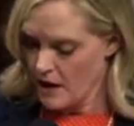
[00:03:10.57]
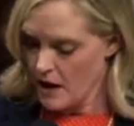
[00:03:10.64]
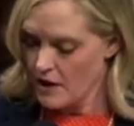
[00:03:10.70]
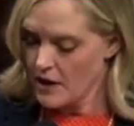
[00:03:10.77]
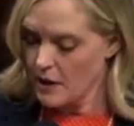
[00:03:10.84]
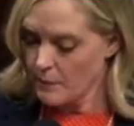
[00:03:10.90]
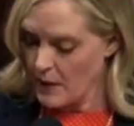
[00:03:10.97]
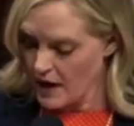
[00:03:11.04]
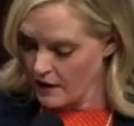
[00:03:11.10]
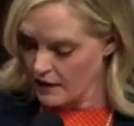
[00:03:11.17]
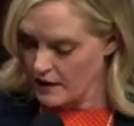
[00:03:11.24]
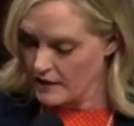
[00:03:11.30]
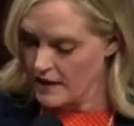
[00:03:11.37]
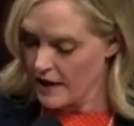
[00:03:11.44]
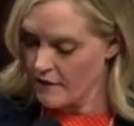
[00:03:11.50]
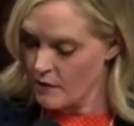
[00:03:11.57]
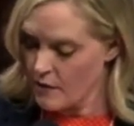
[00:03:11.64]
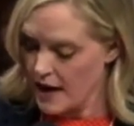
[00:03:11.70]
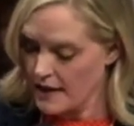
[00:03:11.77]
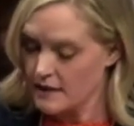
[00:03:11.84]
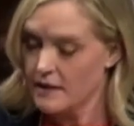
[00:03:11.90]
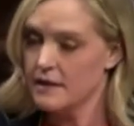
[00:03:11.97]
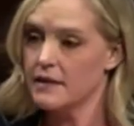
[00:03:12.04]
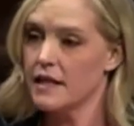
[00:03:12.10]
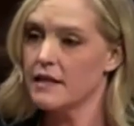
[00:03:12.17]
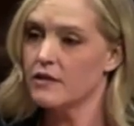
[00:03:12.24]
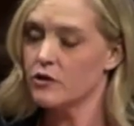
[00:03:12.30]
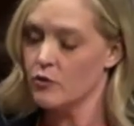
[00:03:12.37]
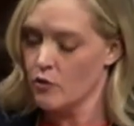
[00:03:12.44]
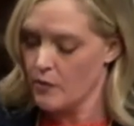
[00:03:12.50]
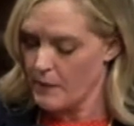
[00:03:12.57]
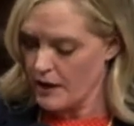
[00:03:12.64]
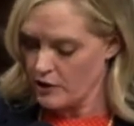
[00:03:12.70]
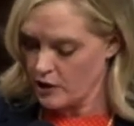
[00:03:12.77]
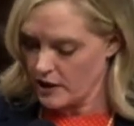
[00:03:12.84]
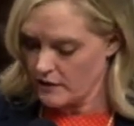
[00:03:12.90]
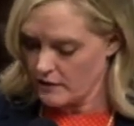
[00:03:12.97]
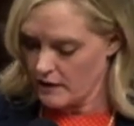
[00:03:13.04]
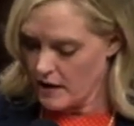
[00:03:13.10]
That parents have a right to see the school budget.